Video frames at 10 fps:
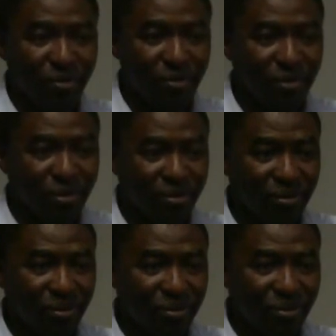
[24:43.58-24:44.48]

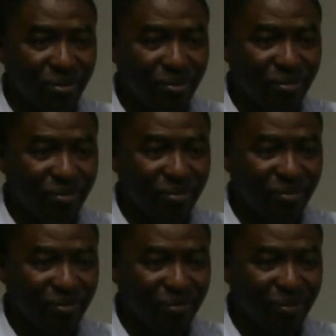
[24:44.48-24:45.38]
(no one is talking)